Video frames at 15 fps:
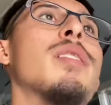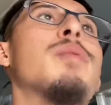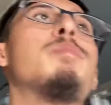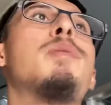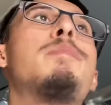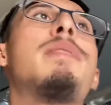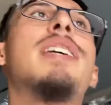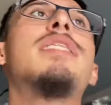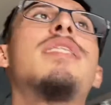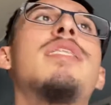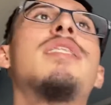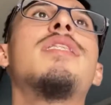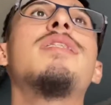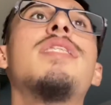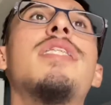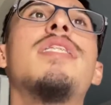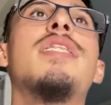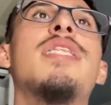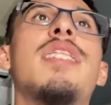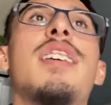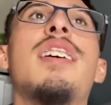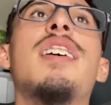But basically
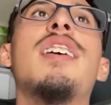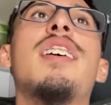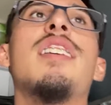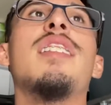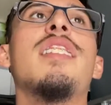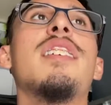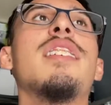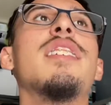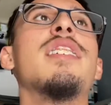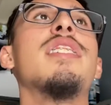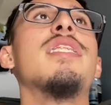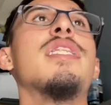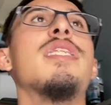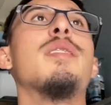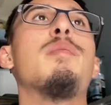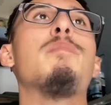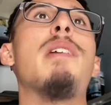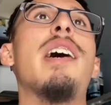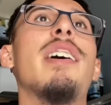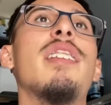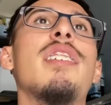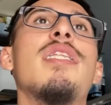Lincoln
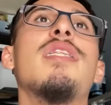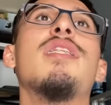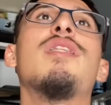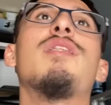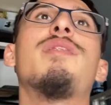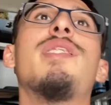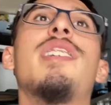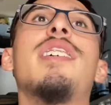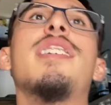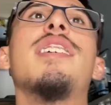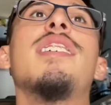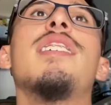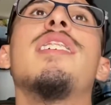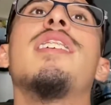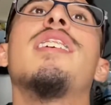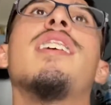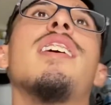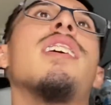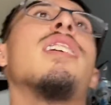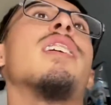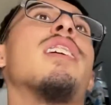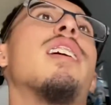Pilot still running good.
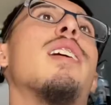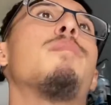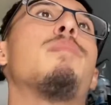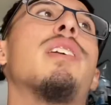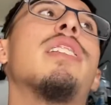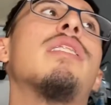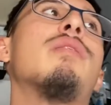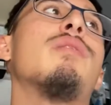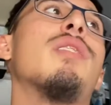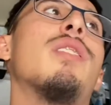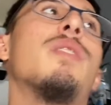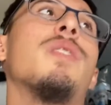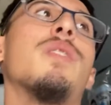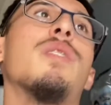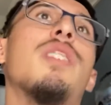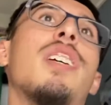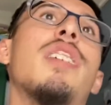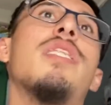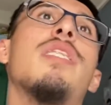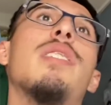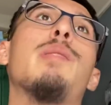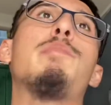I might do the oil
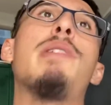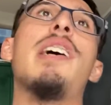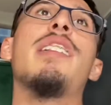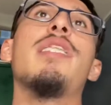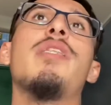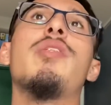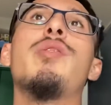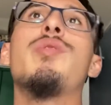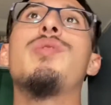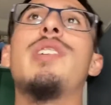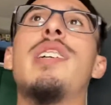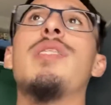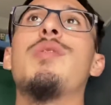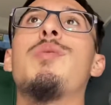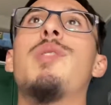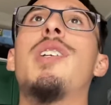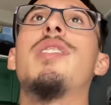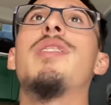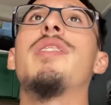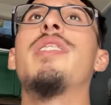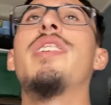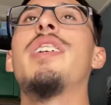change on the Pilot soon as
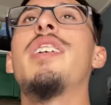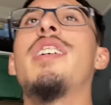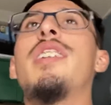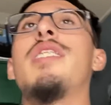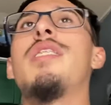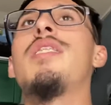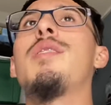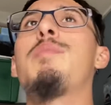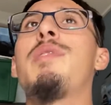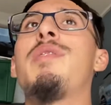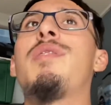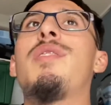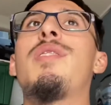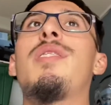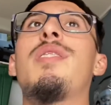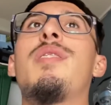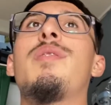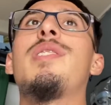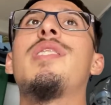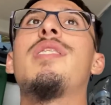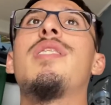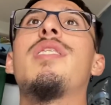well, just before the
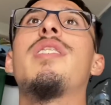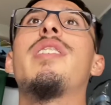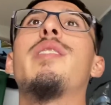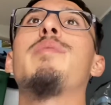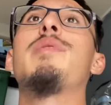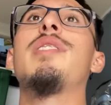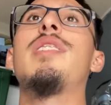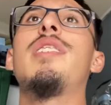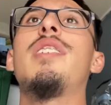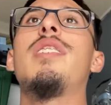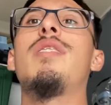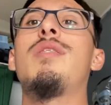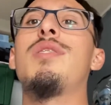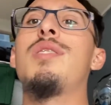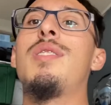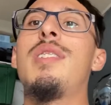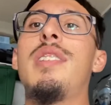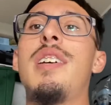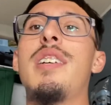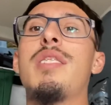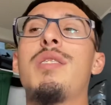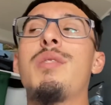winter comes. And then also on
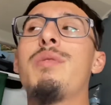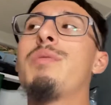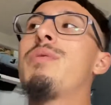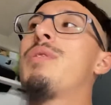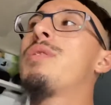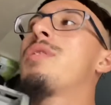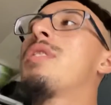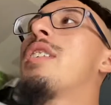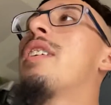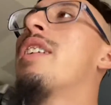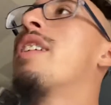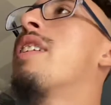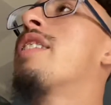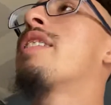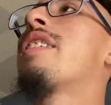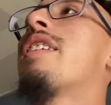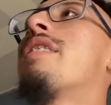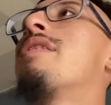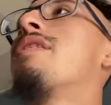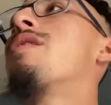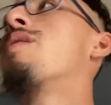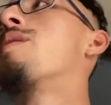that Cruze, gotta
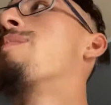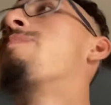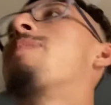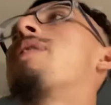do them